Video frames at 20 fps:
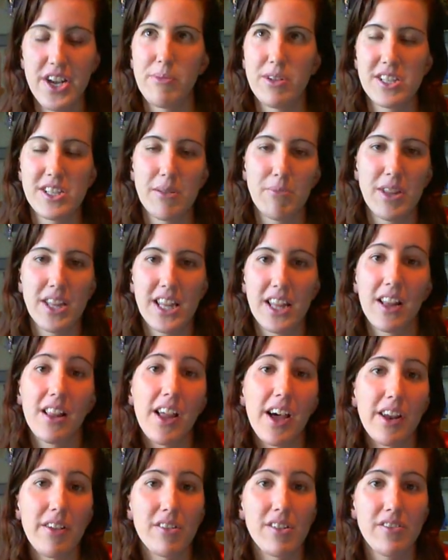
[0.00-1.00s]
But something that a
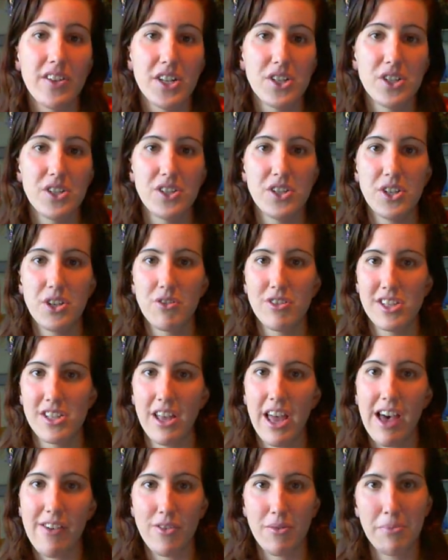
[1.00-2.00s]
lot of conventions do is they'll
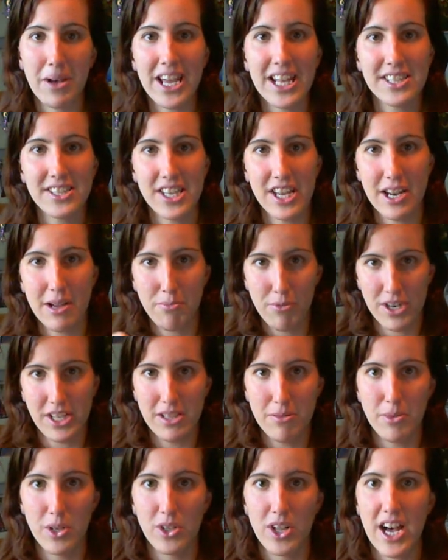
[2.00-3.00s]
have a mic set up right in the
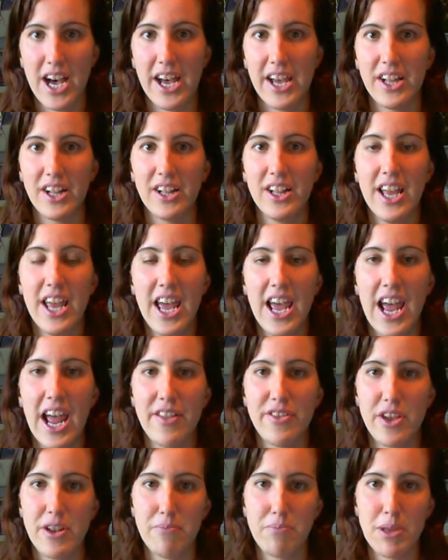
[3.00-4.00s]
middle aisle, and
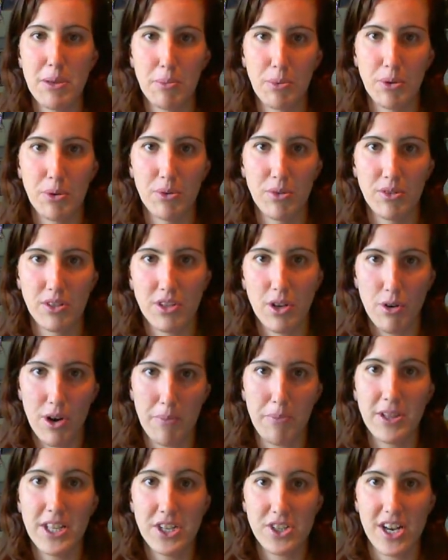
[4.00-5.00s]
then people go up
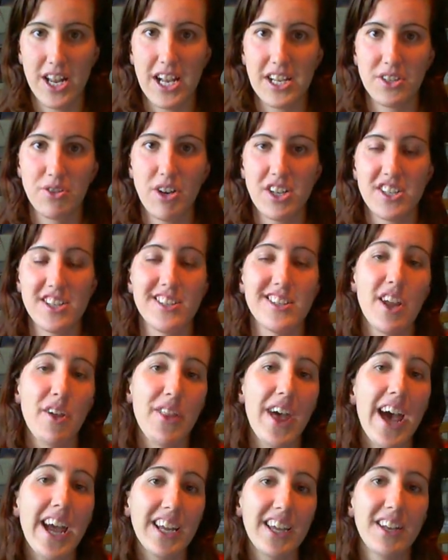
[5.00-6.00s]
and they try to ask questions. Now
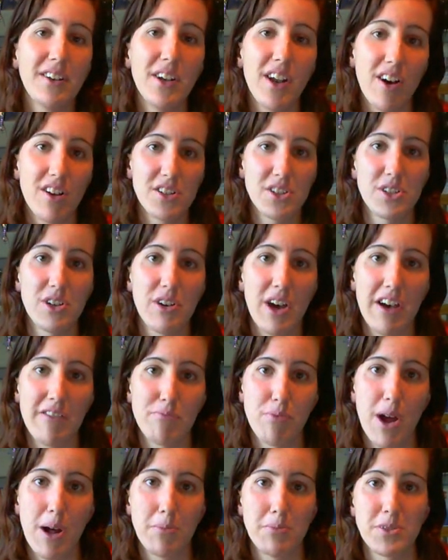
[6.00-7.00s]
that can also have
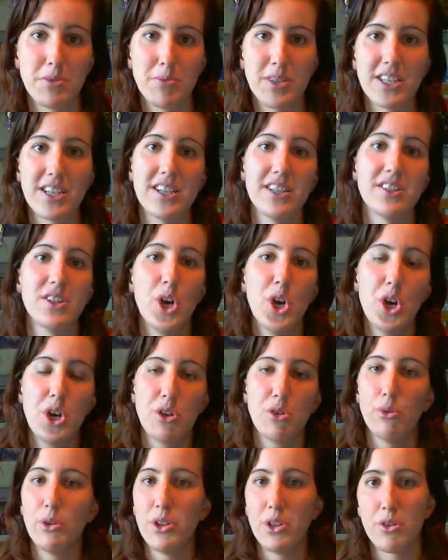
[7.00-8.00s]
problems because
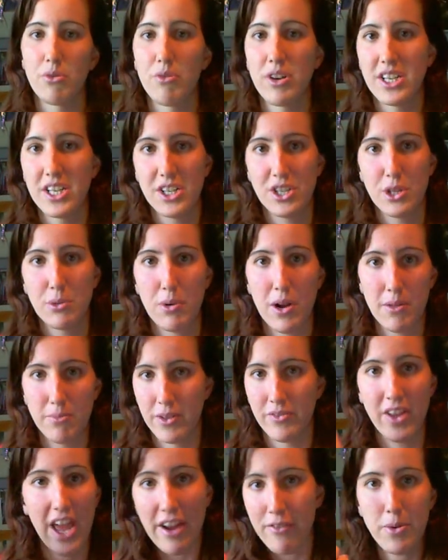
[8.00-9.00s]
you either run into the problem
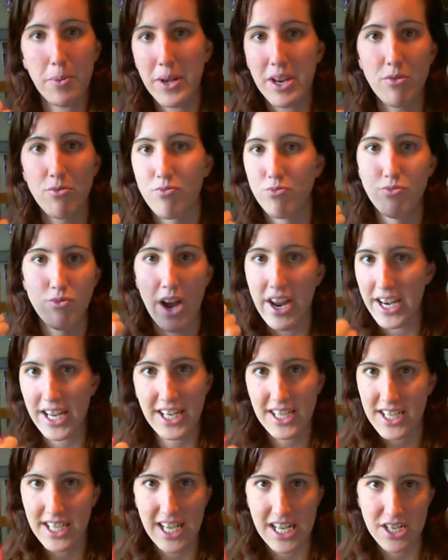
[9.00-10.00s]
of everybody running
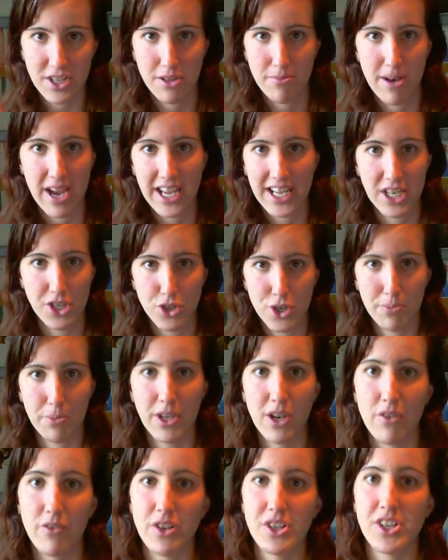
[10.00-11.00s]
to get to the mic and tripping
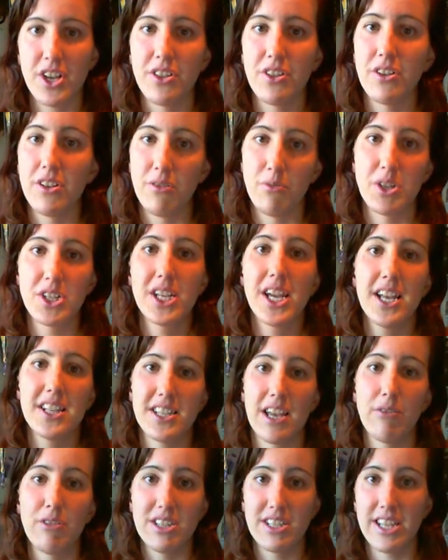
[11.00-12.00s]
over each other, in which case
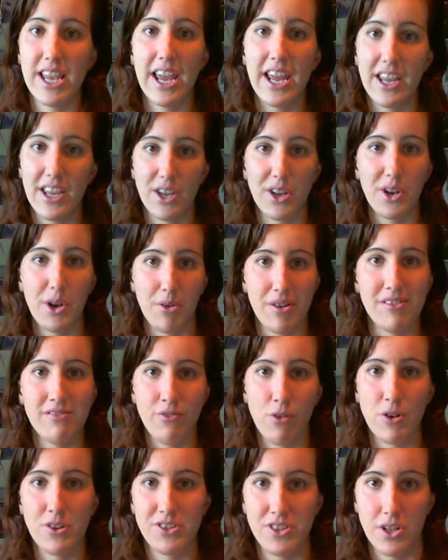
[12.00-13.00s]
I would say, you know,
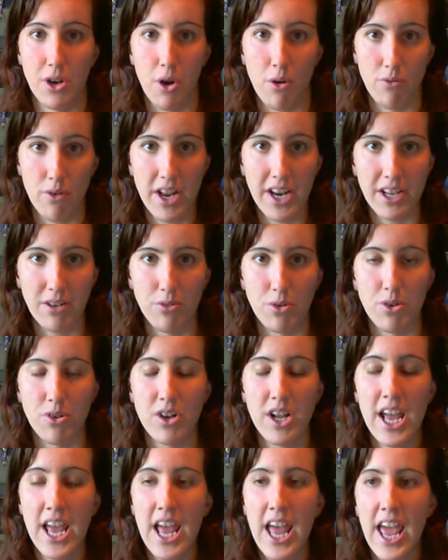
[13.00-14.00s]
enforce the no running rule,
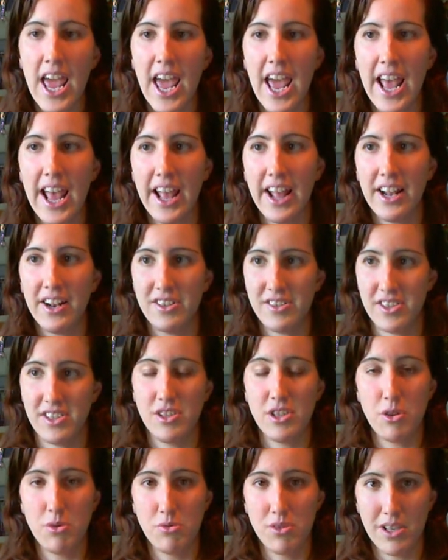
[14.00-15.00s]
and
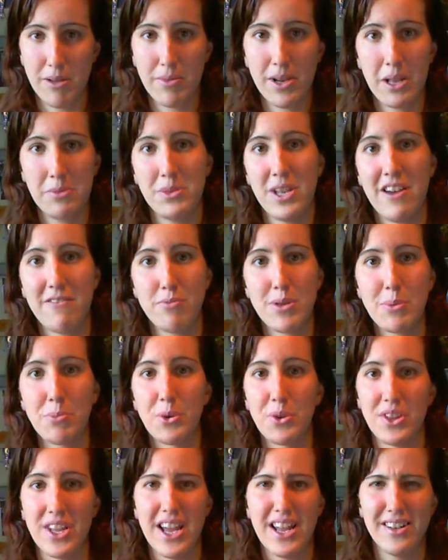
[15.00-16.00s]
you'd sometimes have
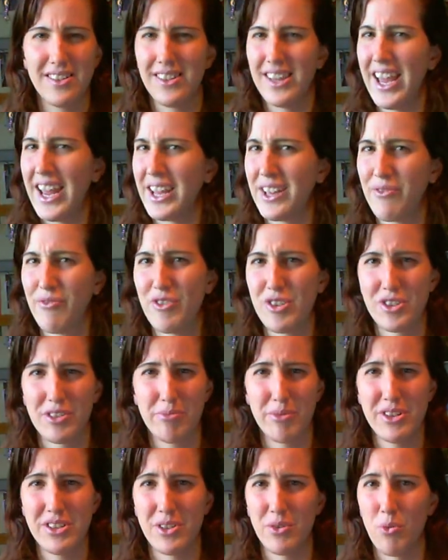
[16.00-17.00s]
people that, like, for some
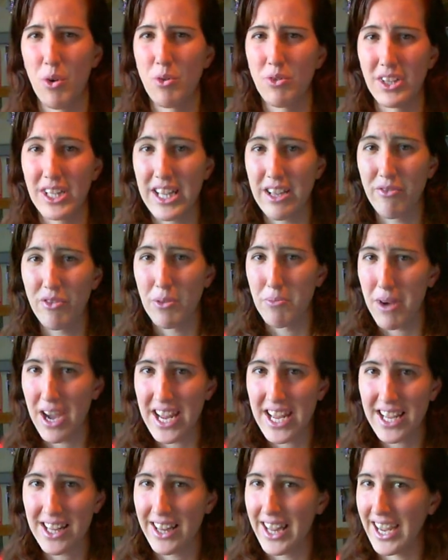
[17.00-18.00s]
reason won't leave the
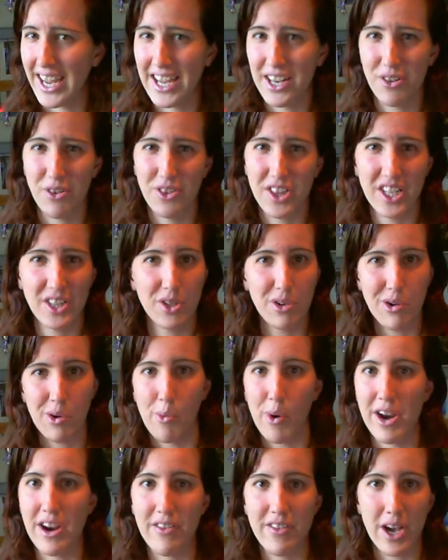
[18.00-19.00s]
mic. Like, I don't think they're
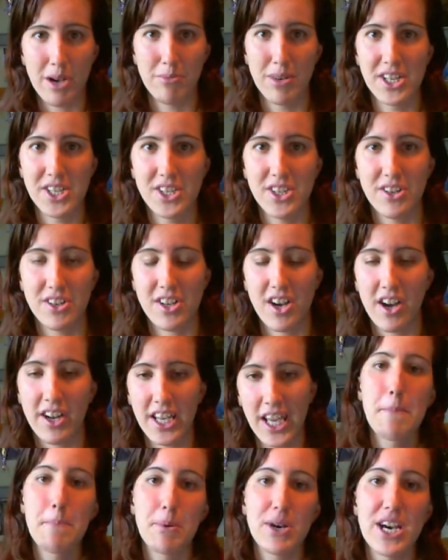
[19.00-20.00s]
aware of how much they're
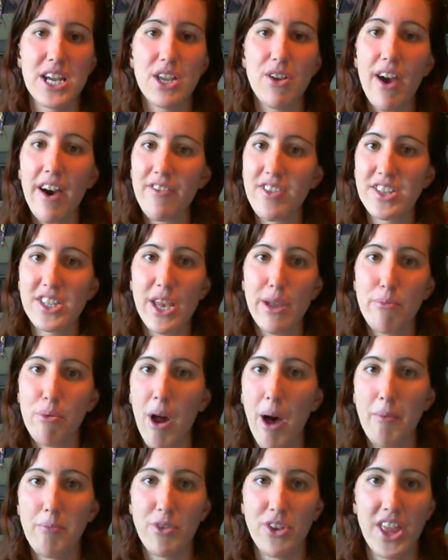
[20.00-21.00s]
talking. But you have the same
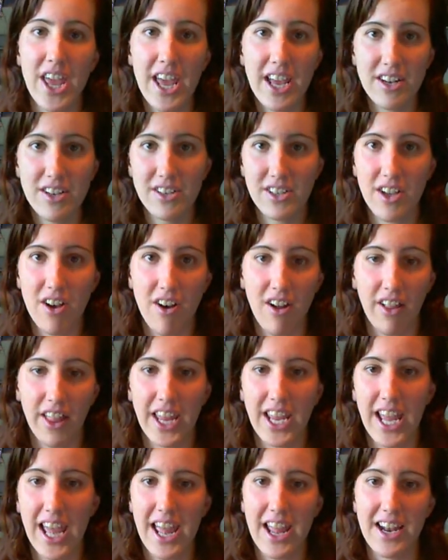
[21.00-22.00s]
problem with hand
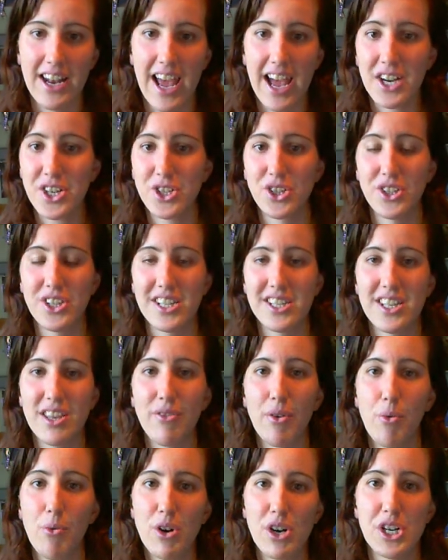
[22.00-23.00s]
calling, and actually it's
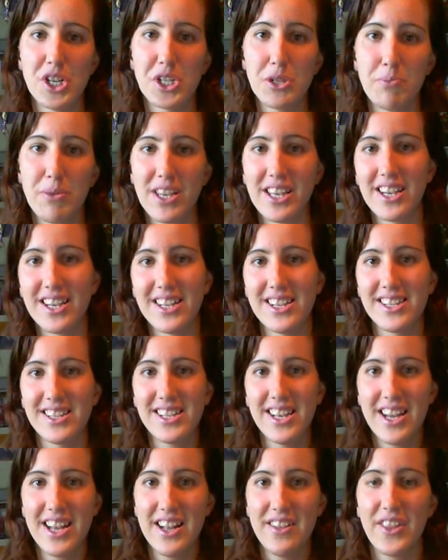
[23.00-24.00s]
even worse because
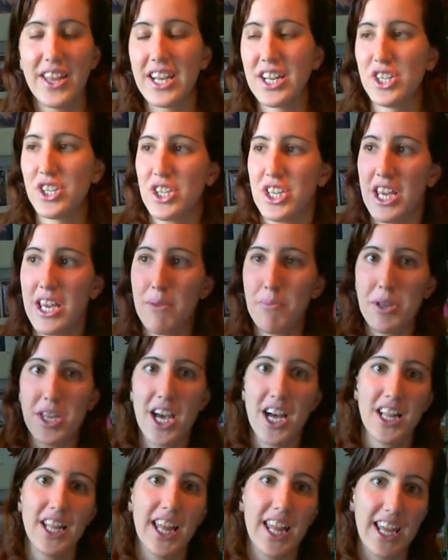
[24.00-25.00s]
they can just keep
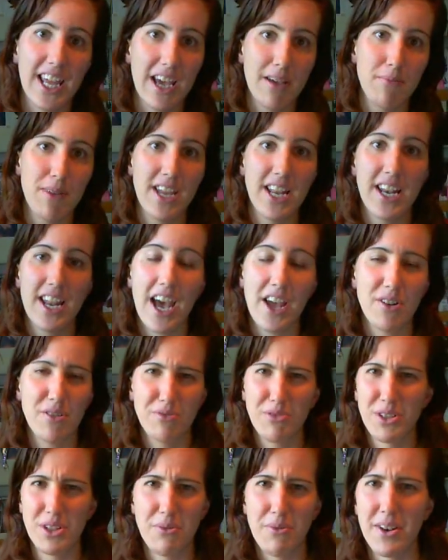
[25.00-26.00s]
yelling. I mean, I don't
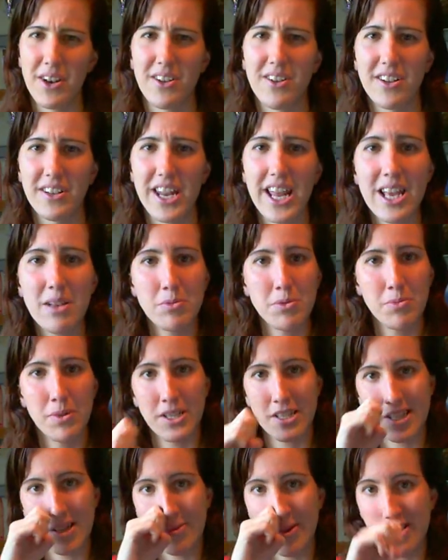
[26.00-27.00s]
really want to call names, but
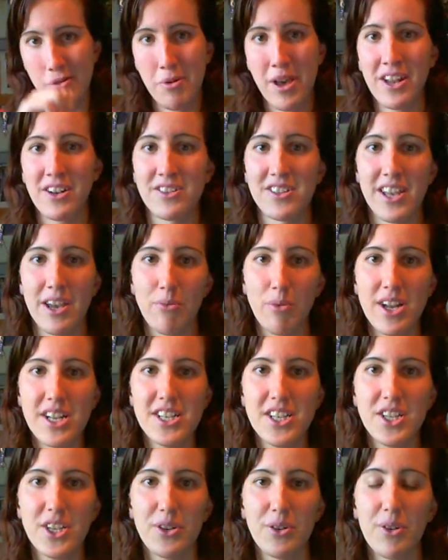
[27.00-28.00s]
some of the panels I went
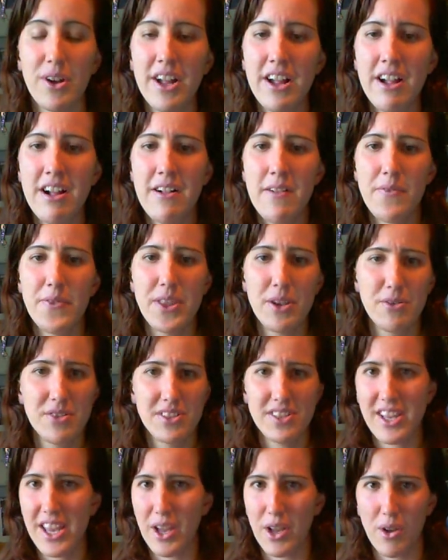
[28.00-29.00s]
to, there was
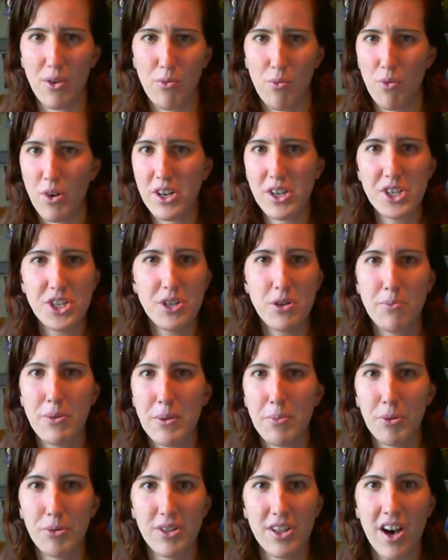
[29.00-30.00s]
like 1 or 2
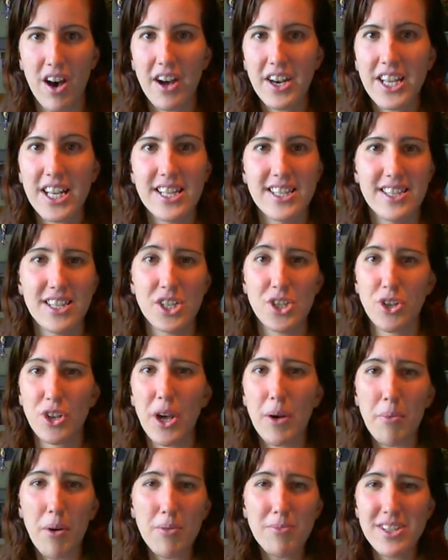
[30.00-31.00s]
people in the audience that took
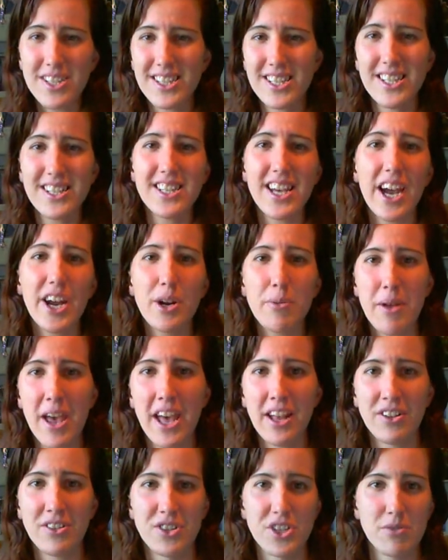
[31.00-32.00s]
up almost the entire
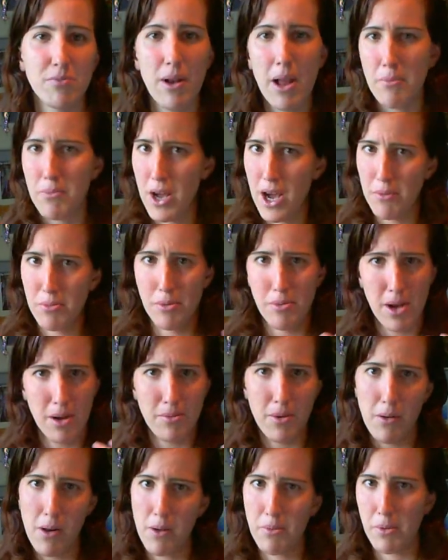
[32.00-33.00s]
panel, just blah blah blah
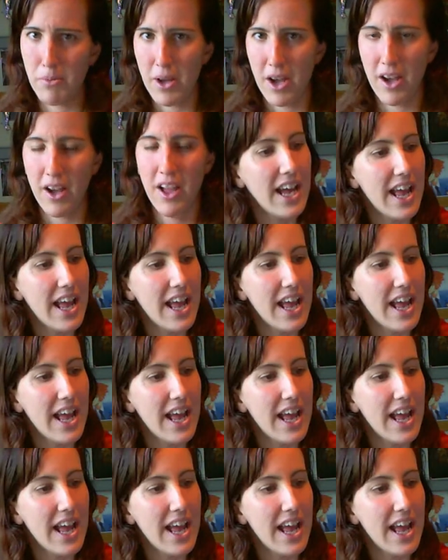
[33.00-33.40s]
blah blah blah blah.